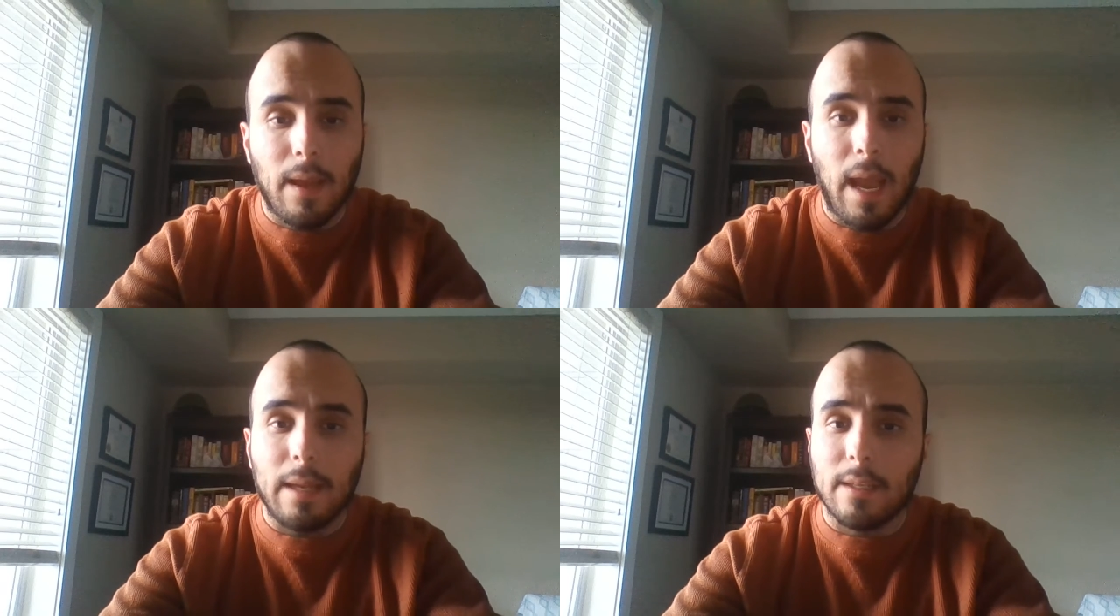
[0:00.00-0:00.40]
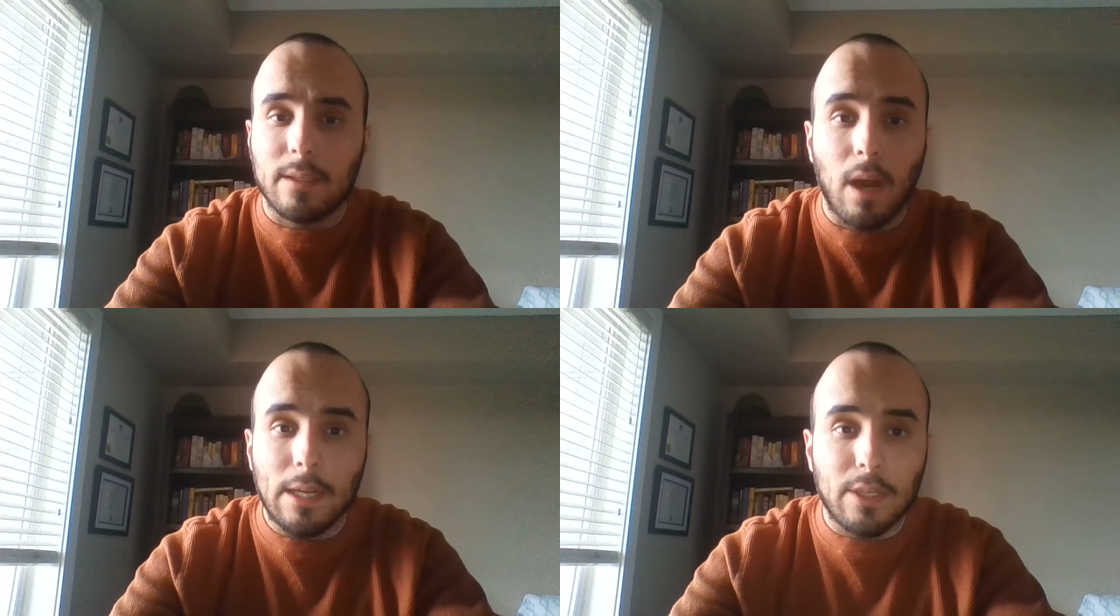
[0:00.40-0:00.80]
and it's
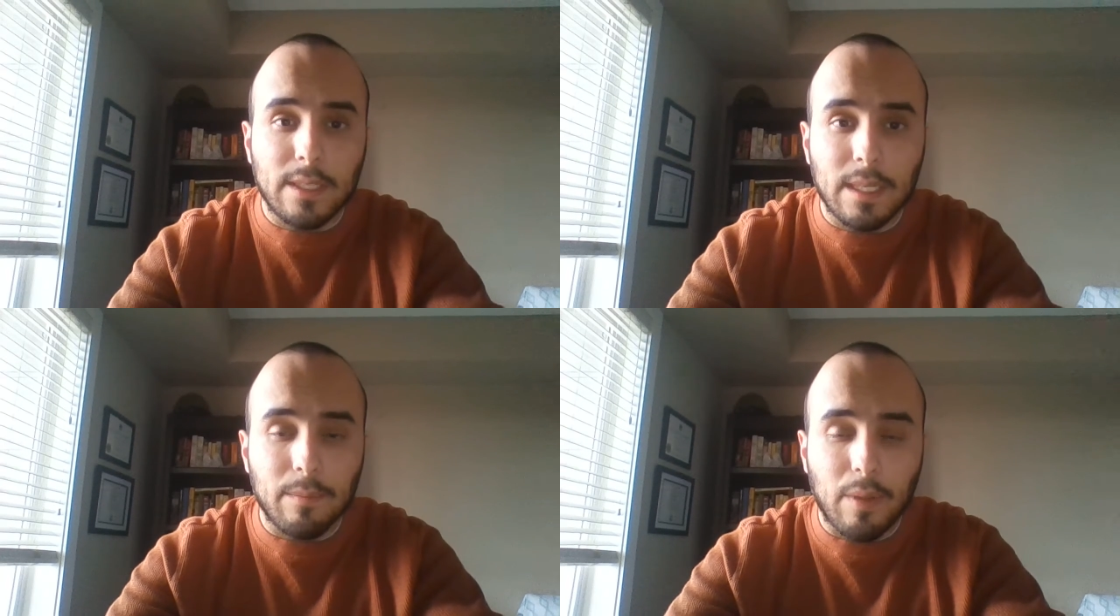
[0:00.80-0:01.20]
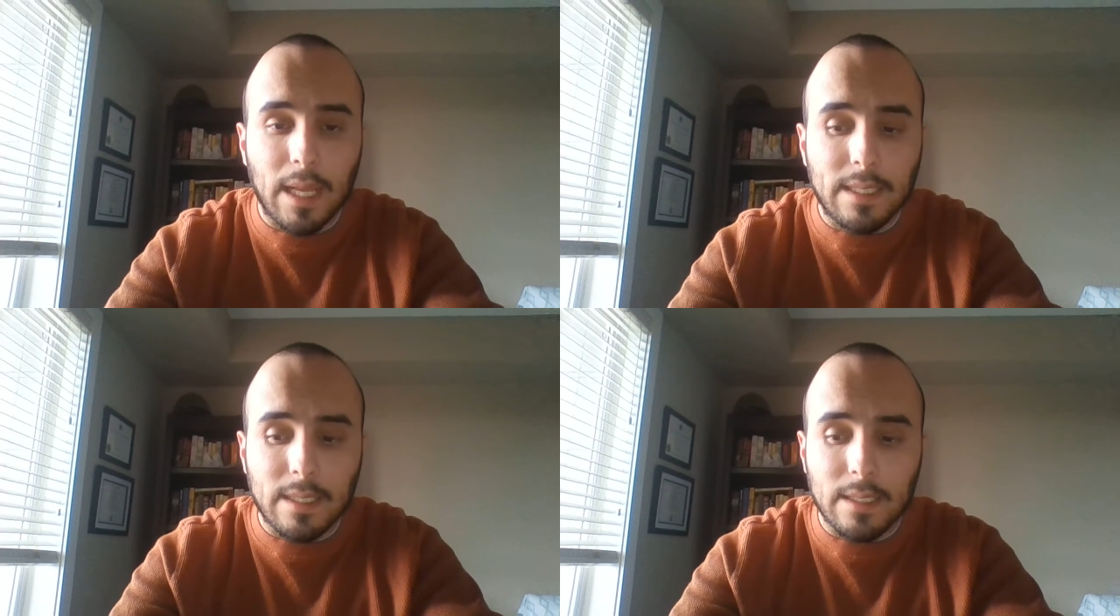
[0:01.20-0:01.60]
not just in
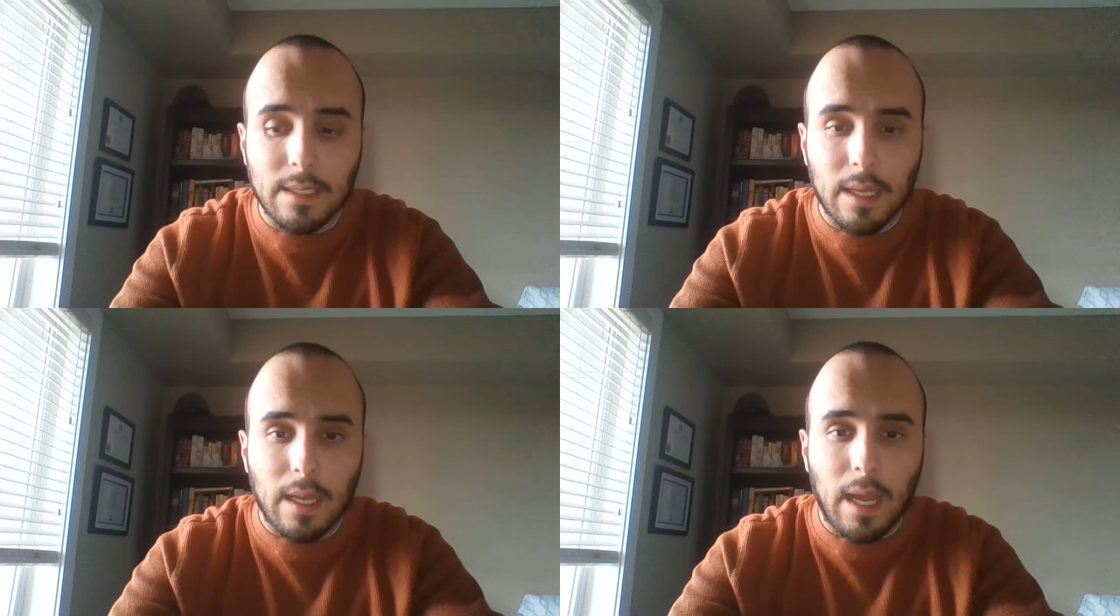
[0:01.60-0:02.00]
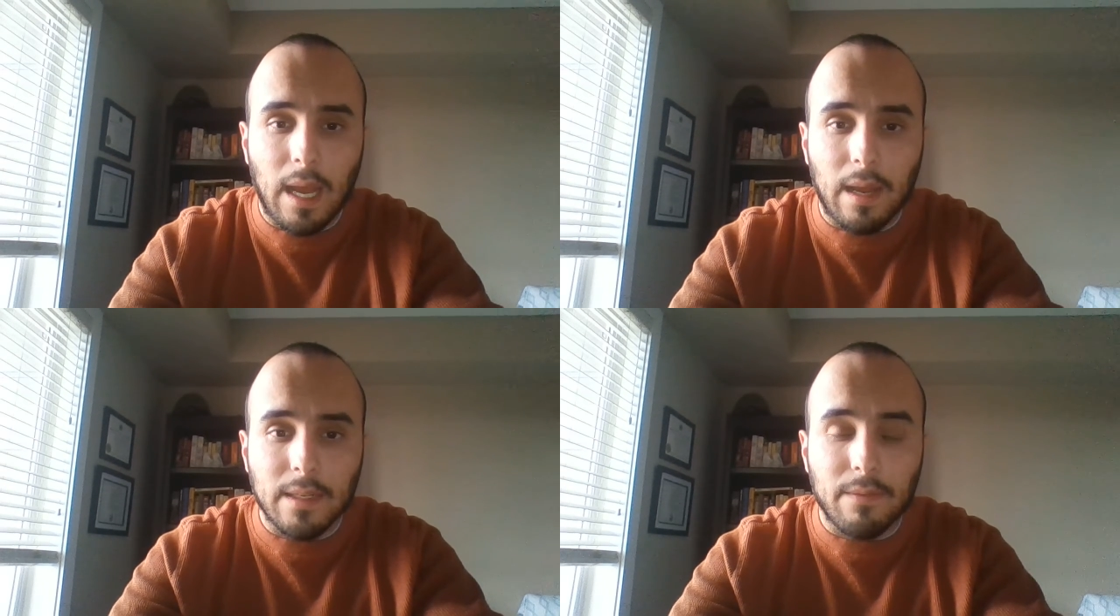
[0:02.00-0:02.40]
places,
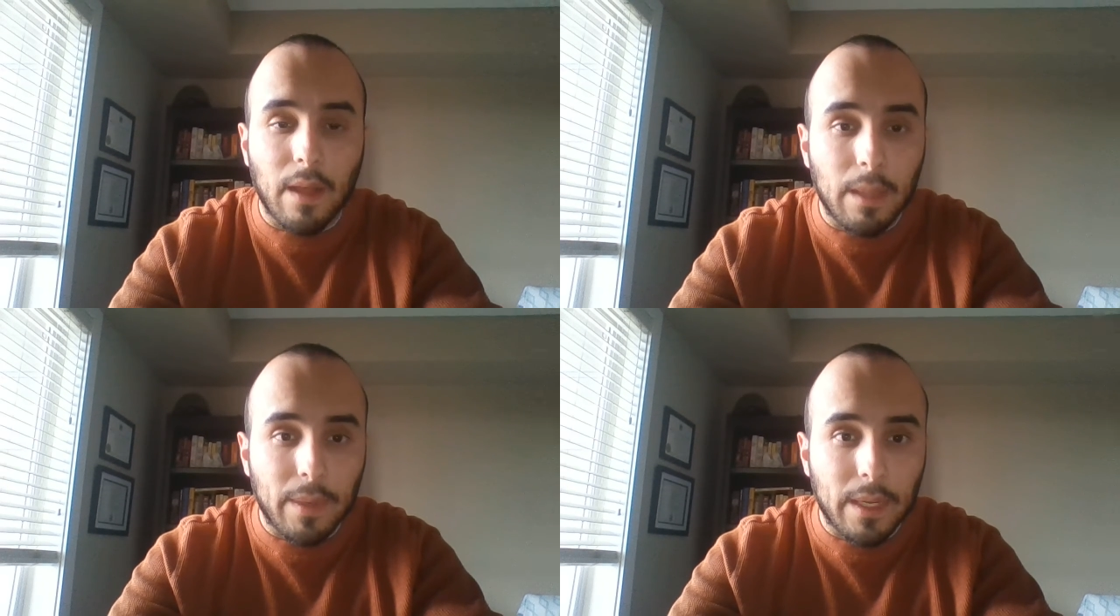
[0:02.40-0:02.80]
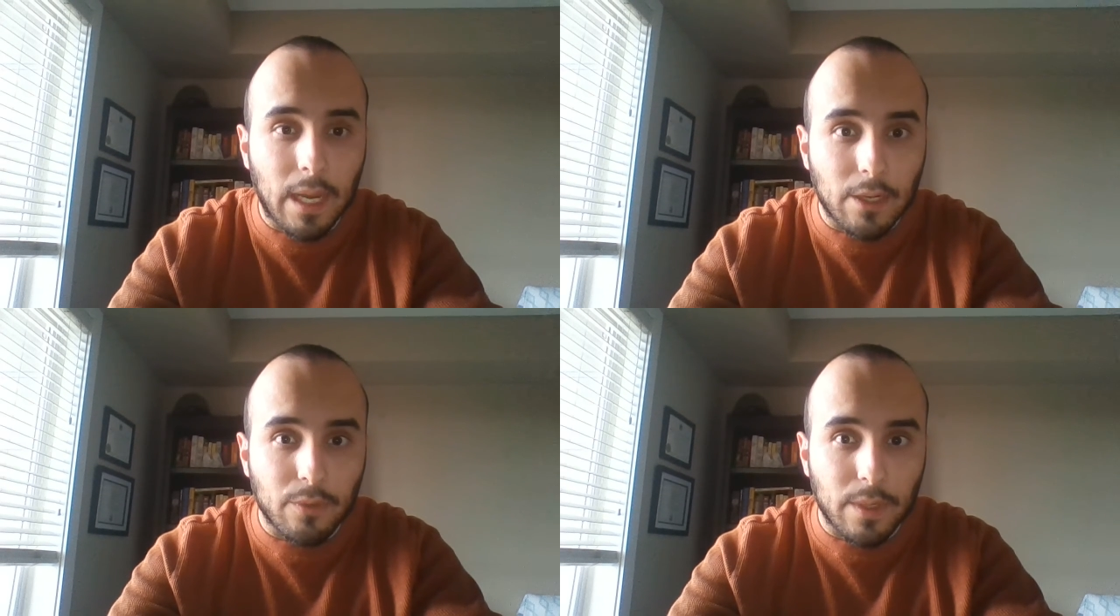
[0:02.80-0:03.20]
developing
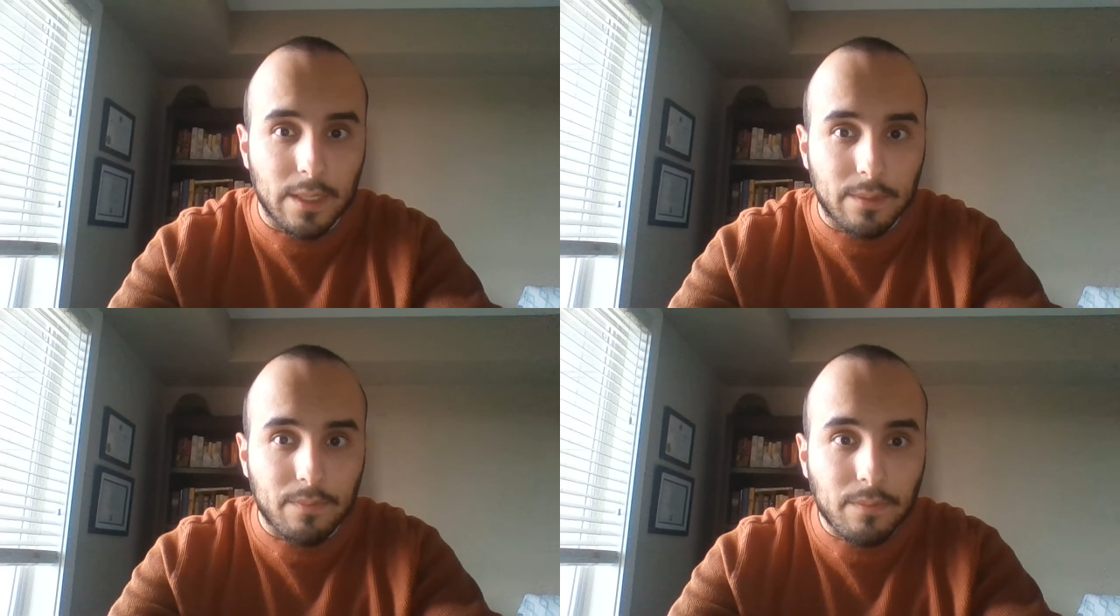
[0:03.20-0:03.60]
countries.